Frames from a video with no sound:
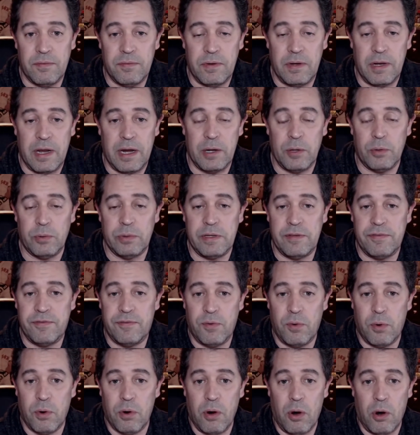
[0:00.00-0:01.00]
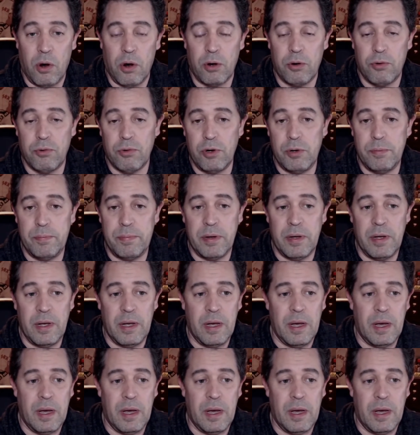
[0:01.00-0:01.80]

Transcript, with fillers: not only for our group